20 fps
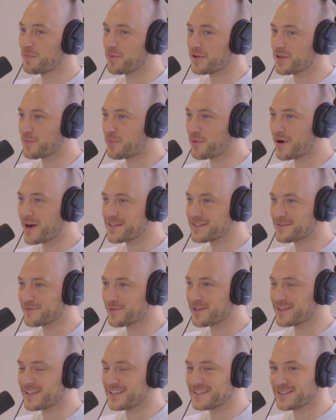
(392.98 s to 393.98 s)
But the price of
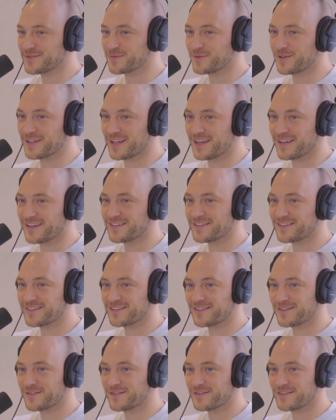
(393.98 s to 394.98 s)
one of these is what, like
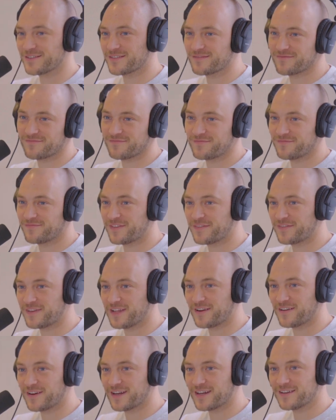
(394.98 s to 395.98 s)

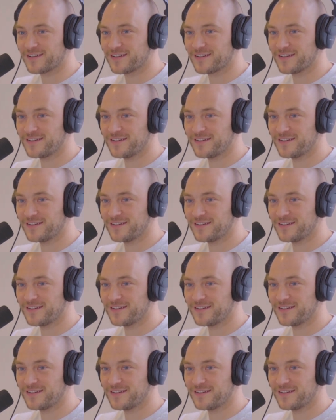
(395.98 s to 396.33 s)
15 grand?